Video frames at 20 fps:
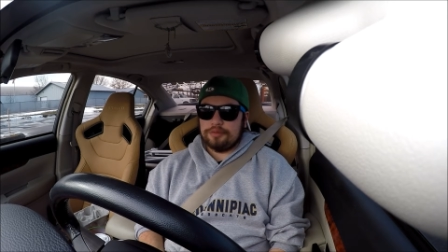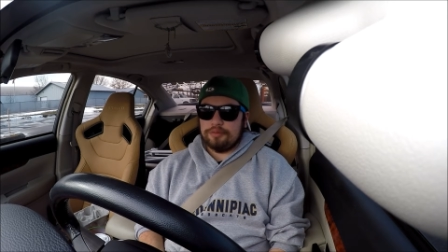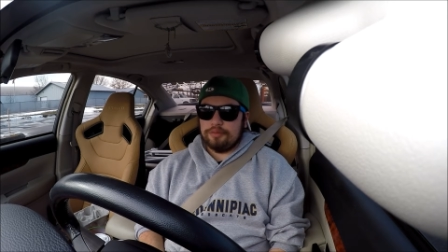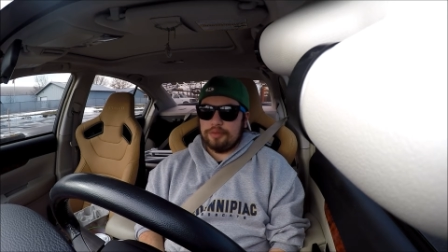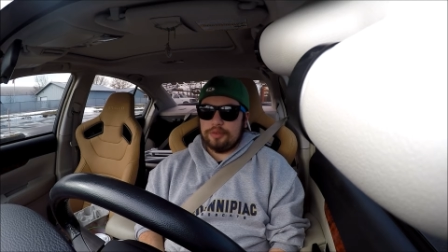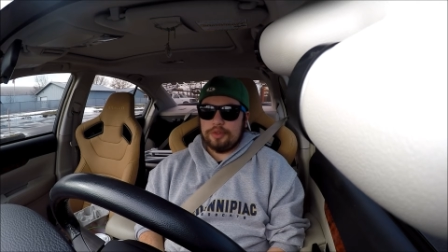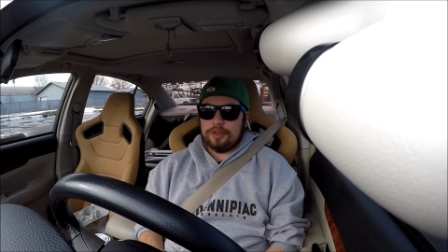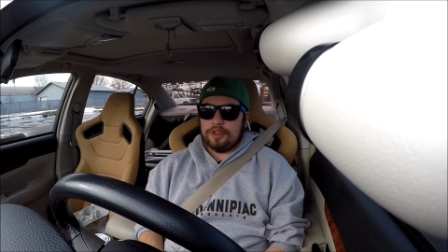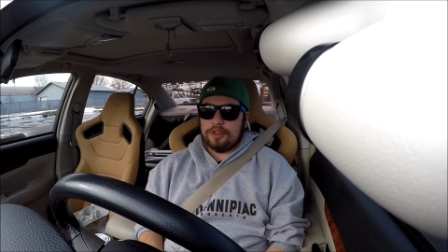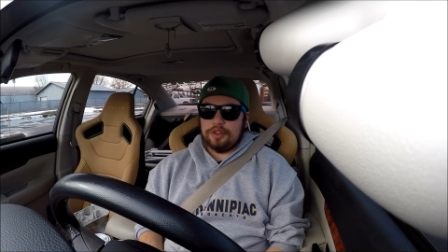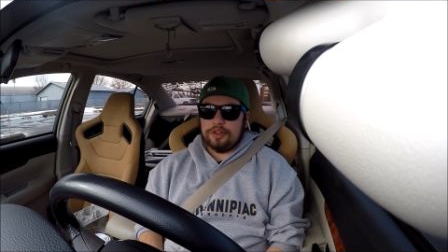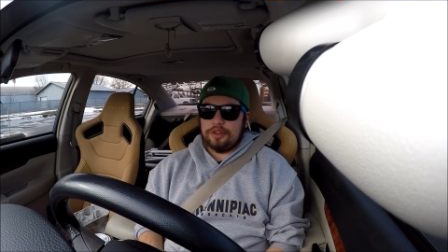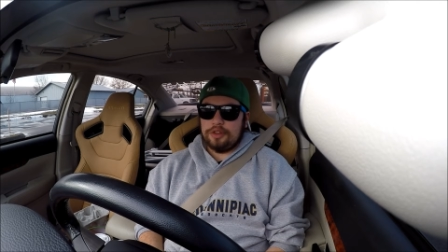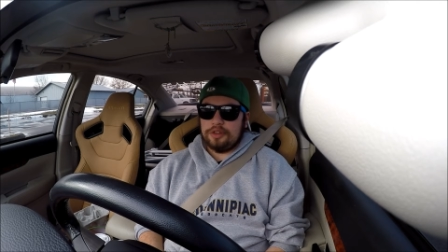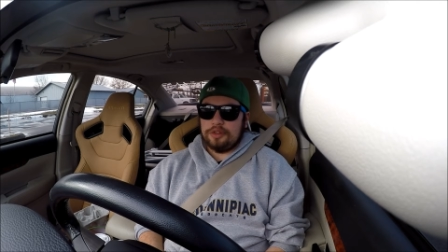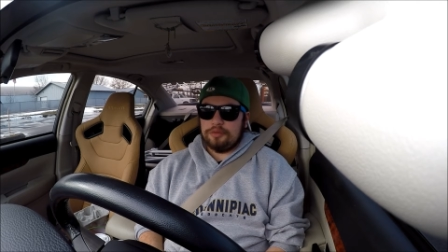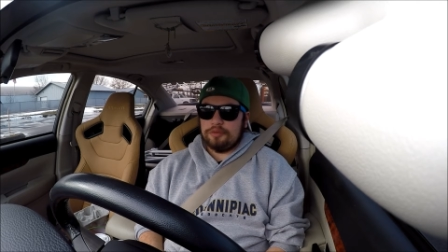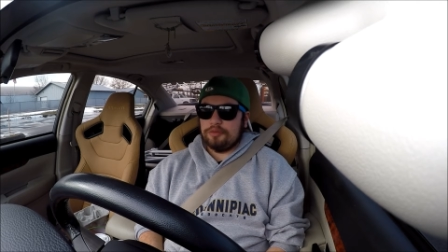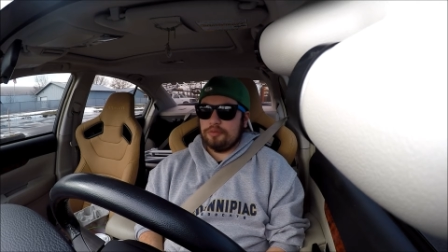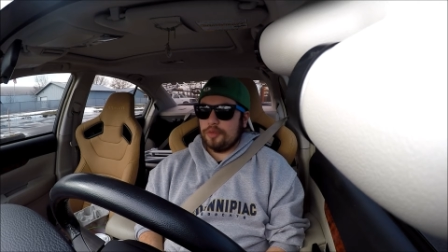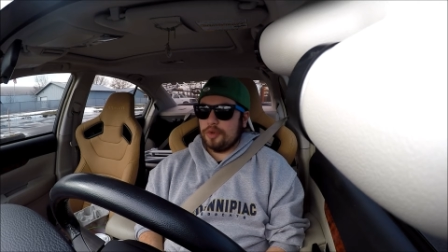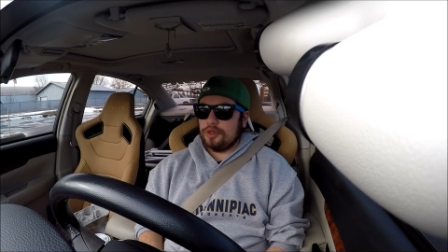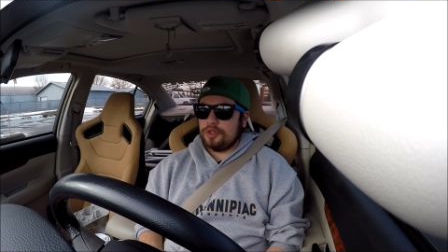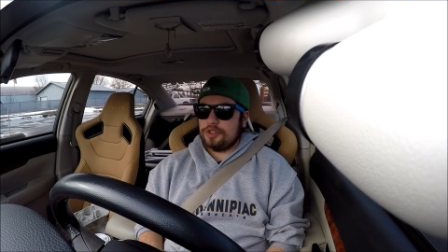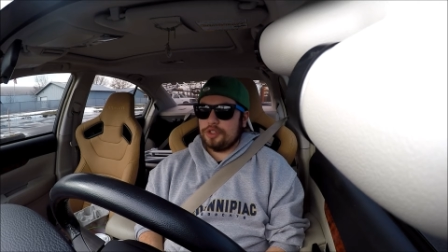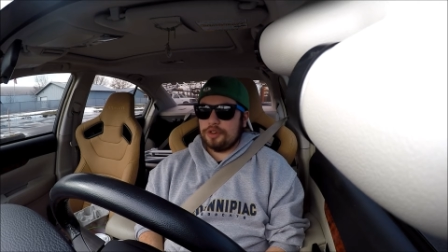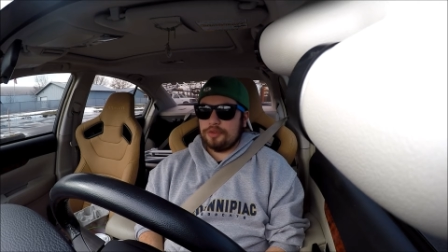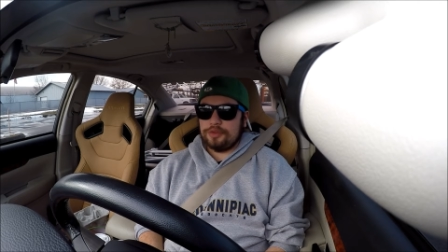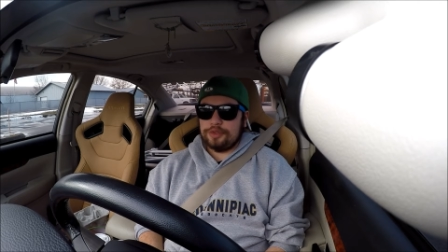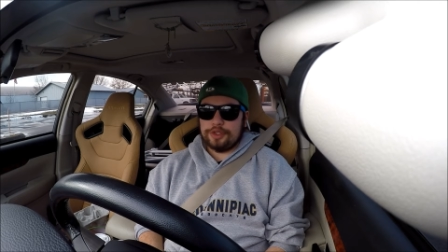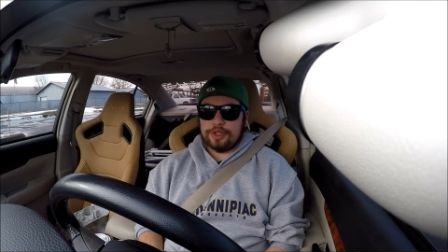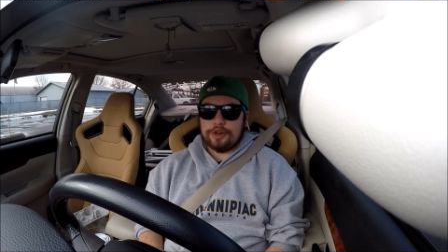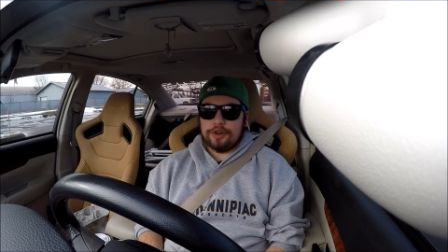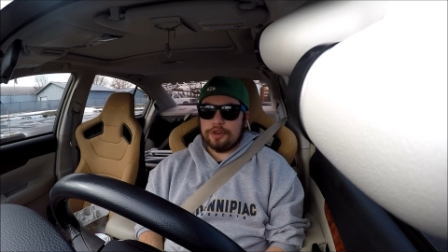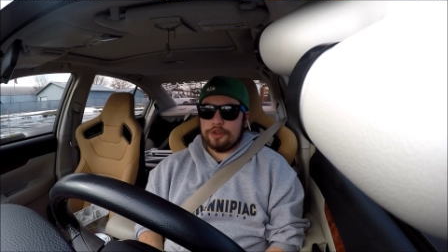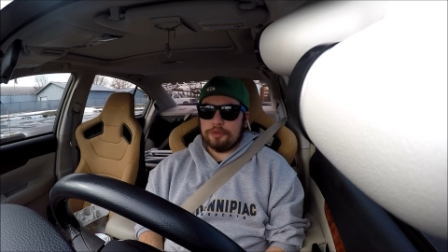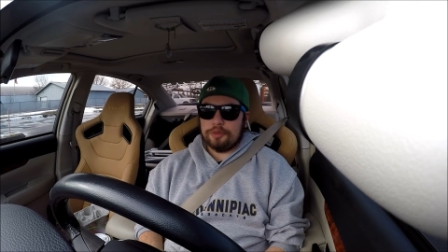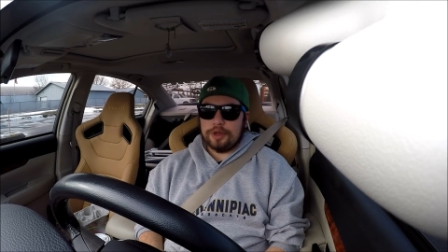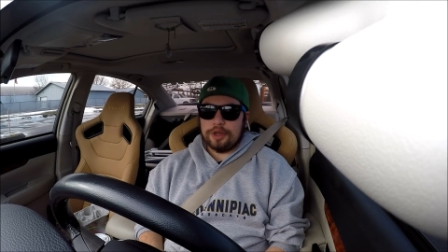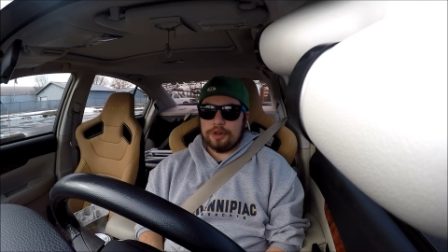more surface
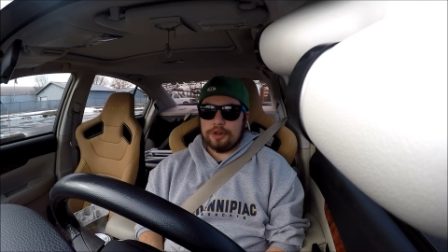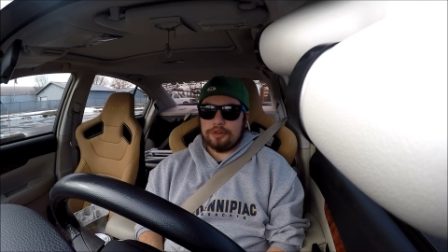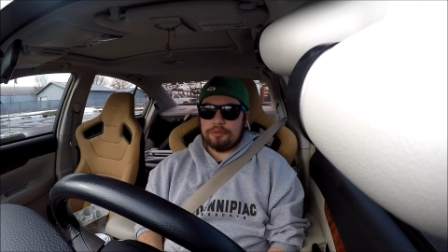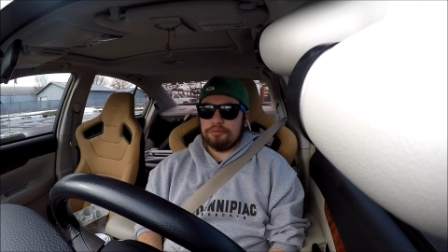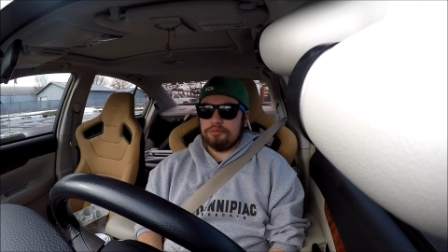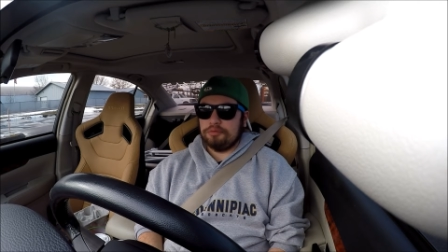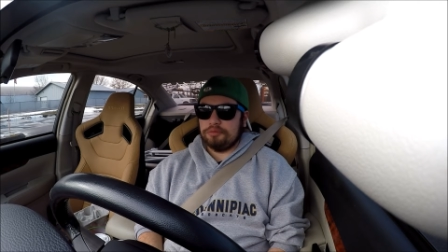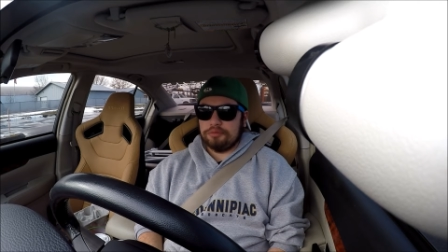area is better.